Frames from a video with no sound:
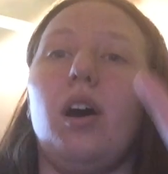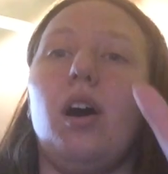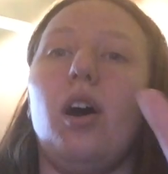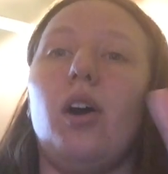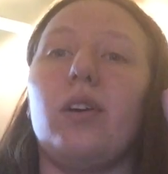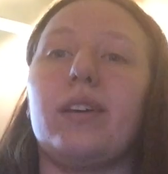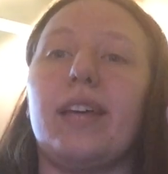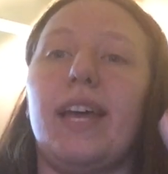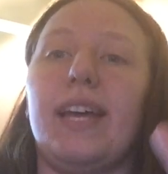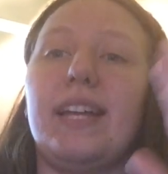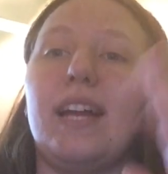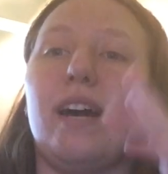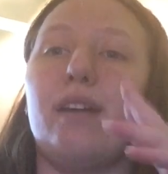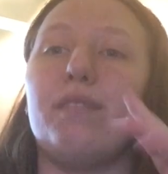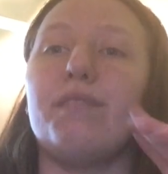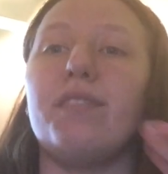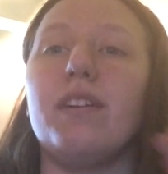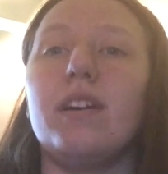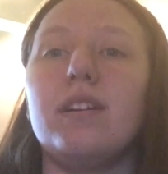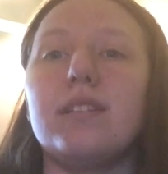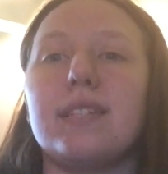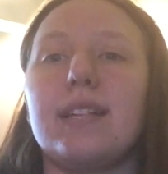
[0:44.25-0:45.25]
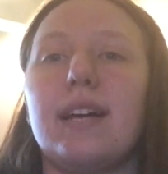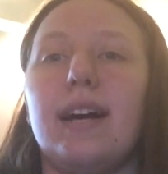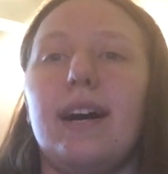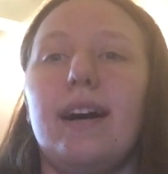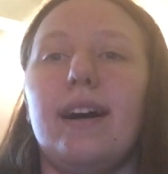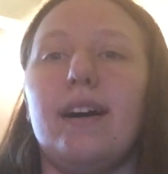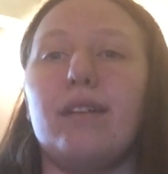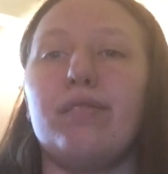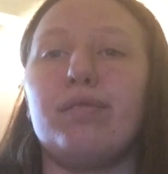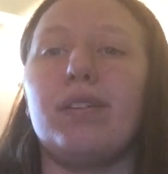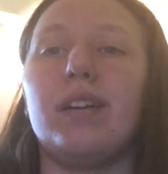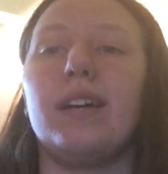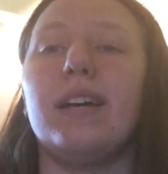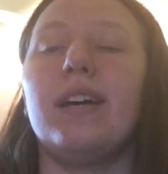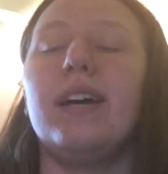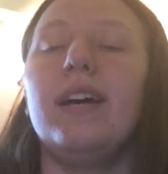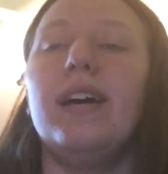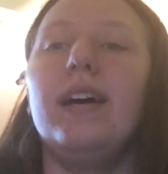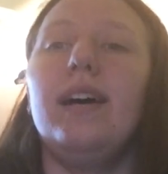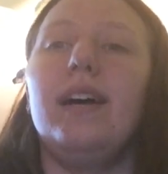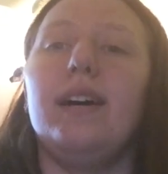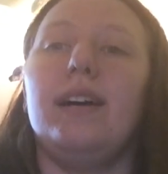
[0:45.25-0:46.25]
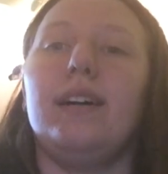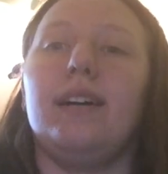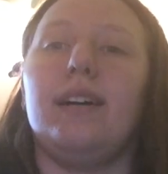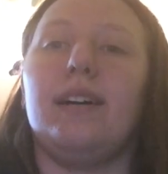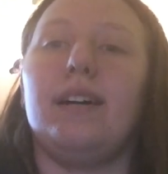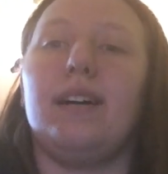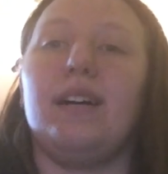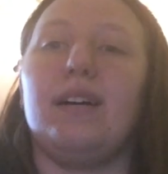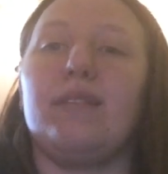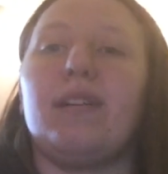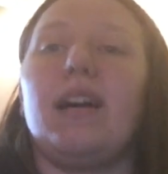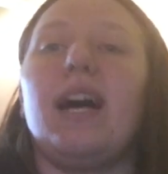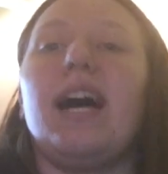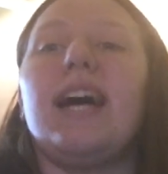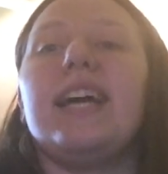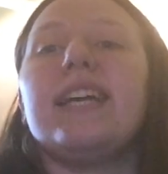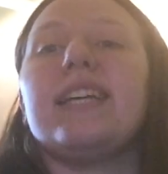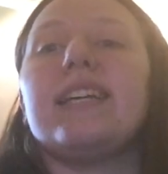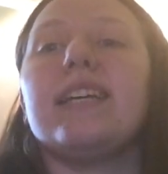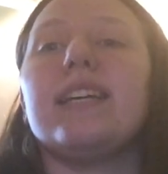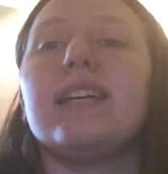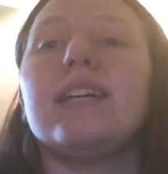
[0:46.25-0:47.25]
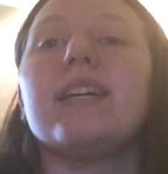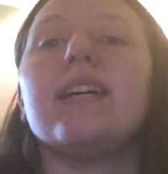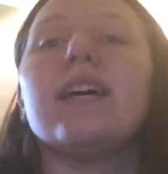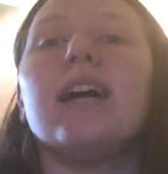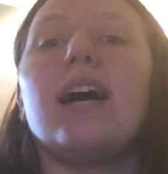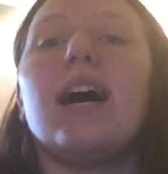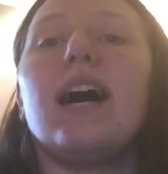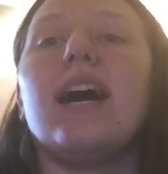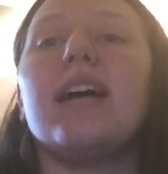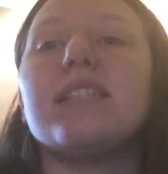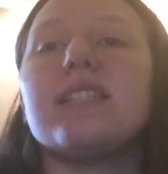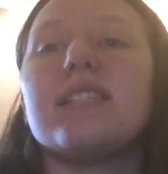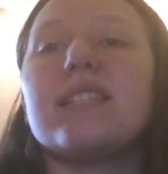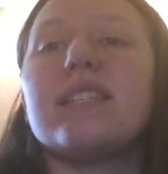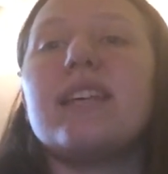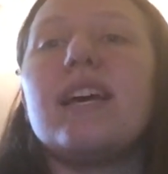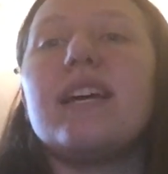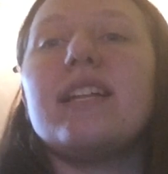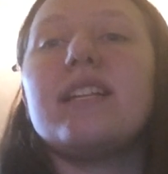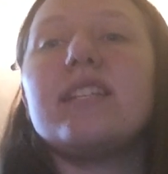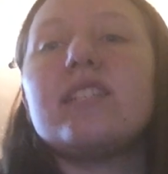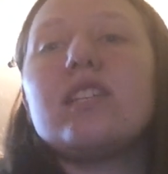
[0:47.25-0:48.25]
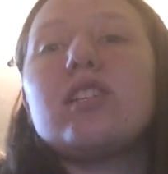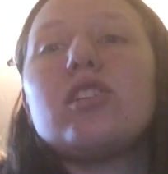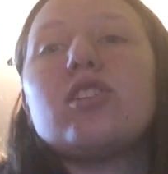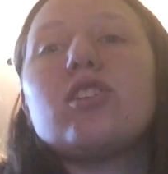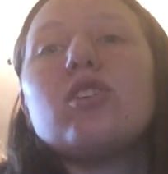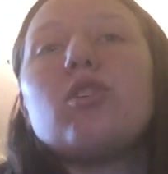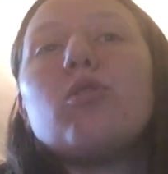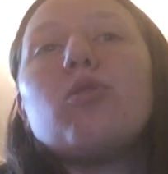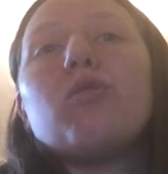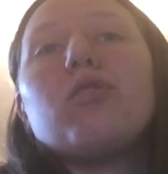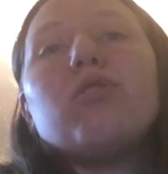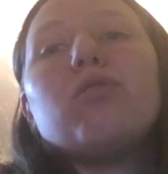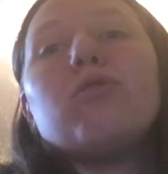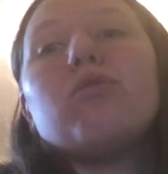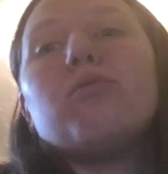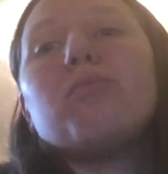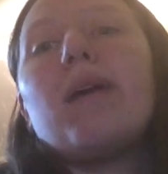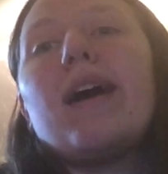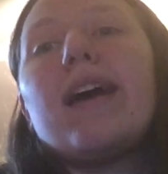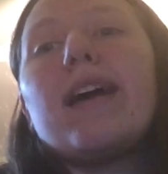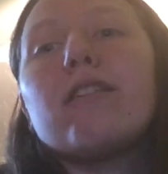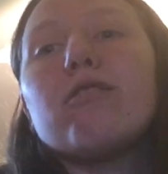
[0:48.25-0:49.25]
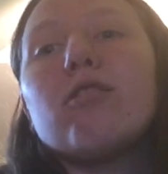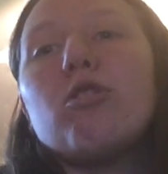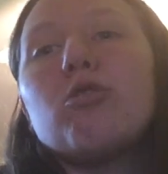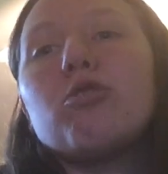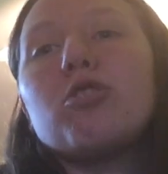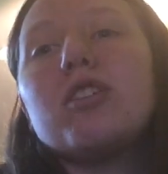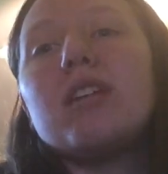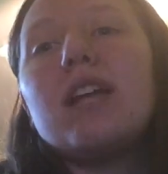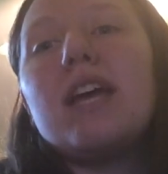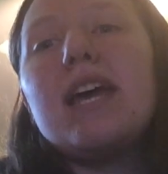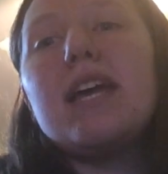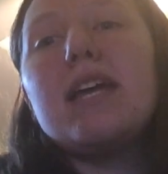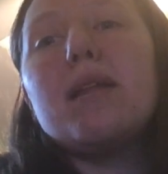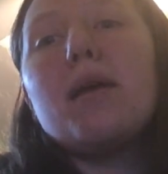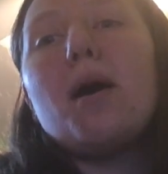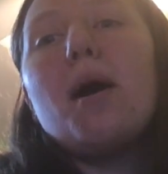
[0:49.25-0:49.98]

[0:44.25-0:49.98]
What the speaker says: Okay, now first off, I decided to show you my crocheted